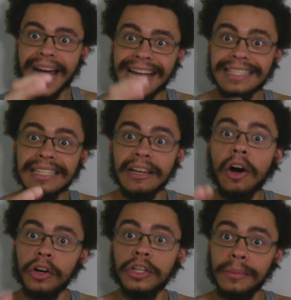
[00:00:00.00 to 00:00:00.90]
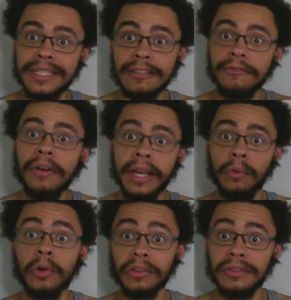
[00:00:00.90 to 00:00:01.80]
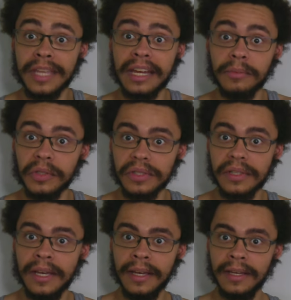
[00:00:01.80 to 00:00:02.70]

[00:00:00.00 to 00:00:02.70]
I see all humans as fucking worthless animals.